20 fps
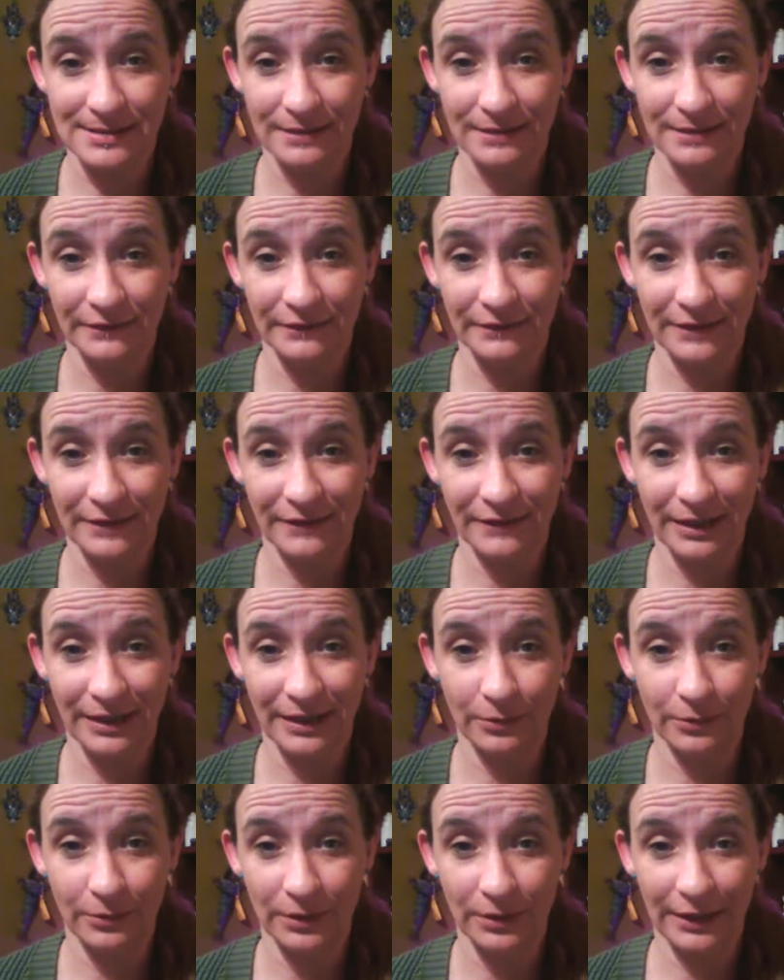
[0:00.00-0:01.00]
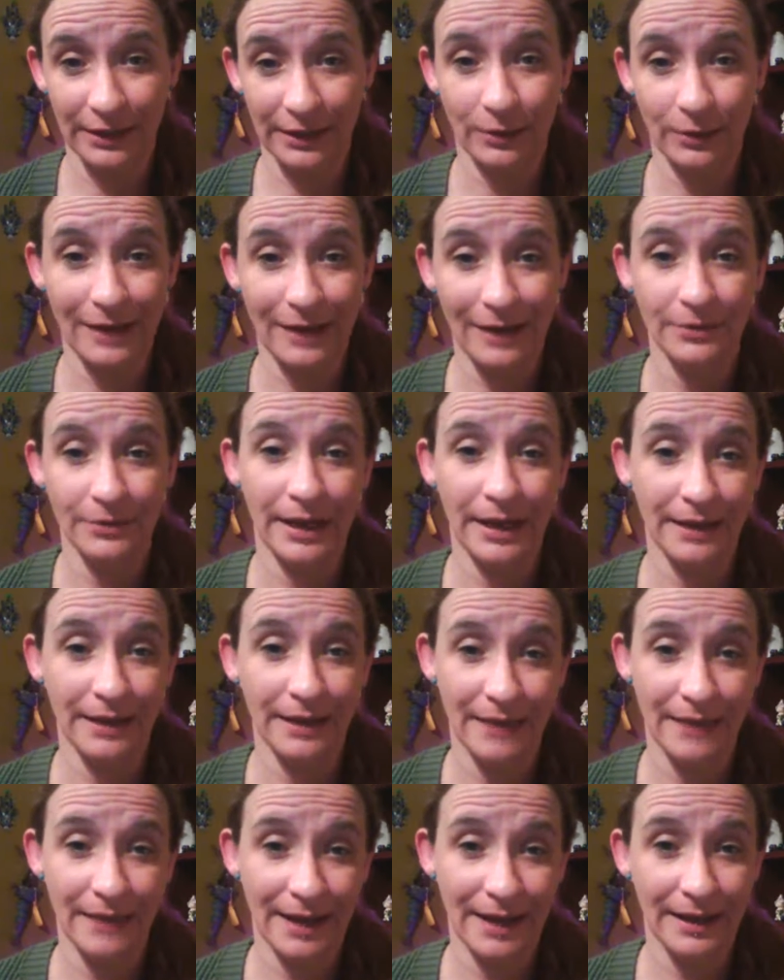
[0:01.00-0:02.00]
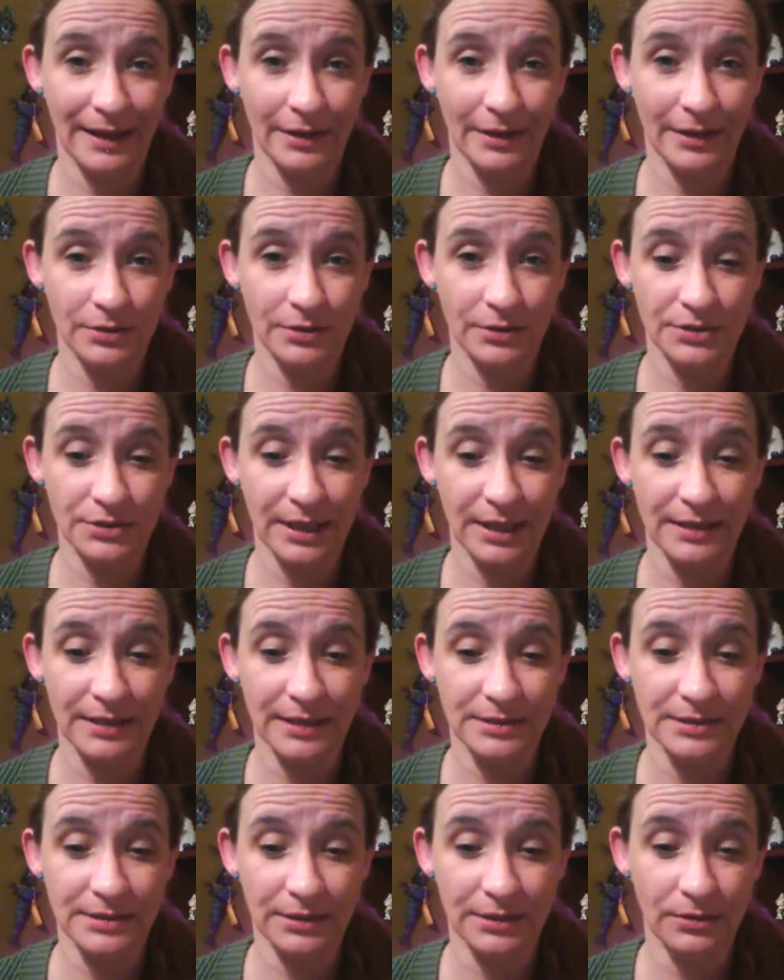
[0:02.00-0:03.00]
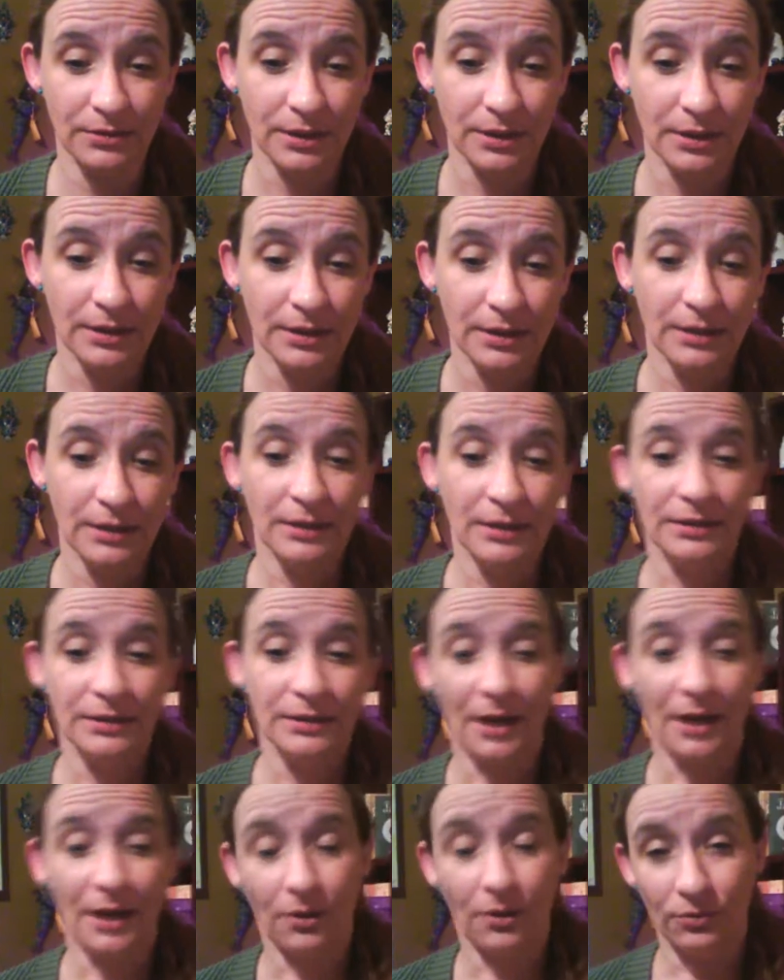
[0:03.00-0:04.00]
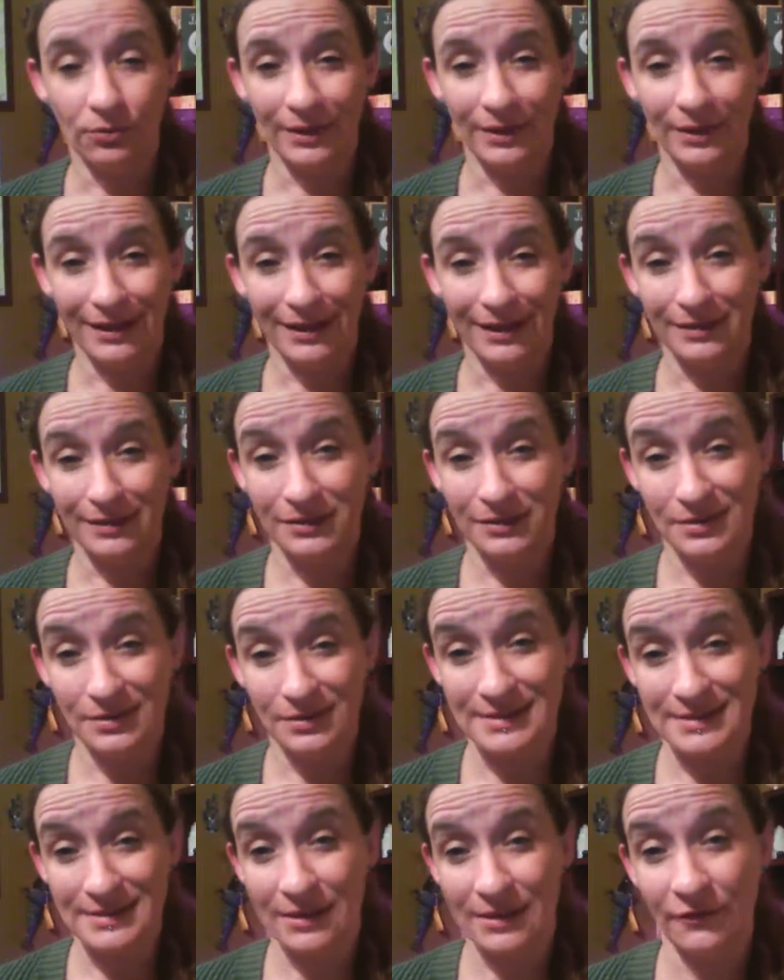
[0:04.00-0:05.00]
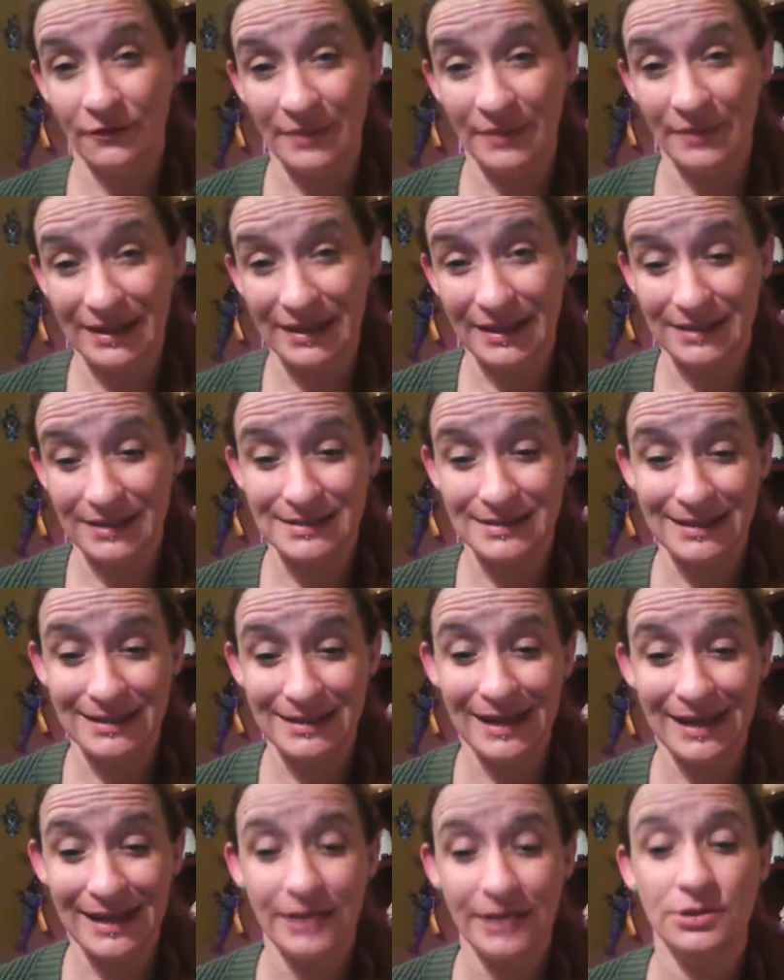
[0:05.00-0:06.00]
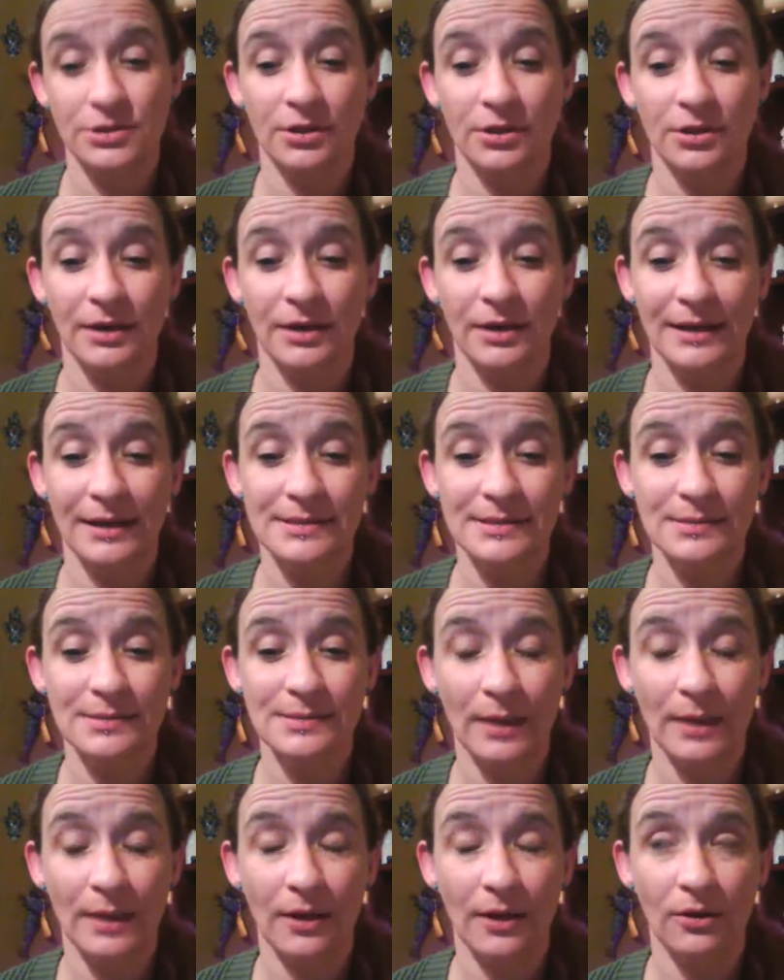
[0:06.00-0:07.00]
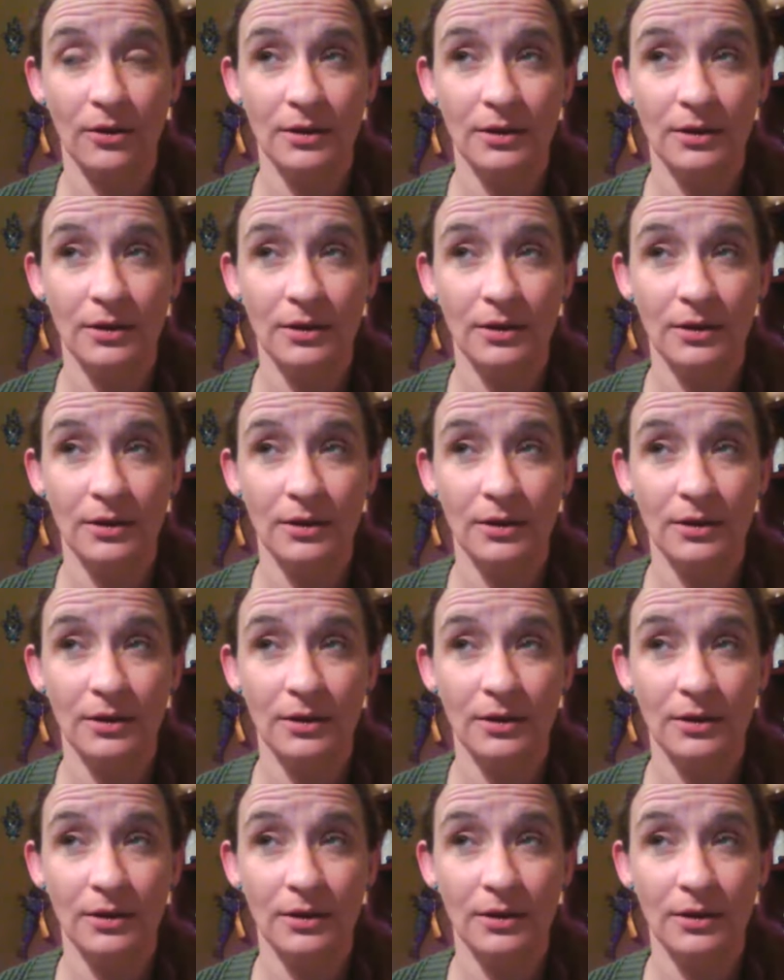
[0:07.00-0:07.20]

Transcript: of living and really grounding that energy into not only yourself, but into nature as well.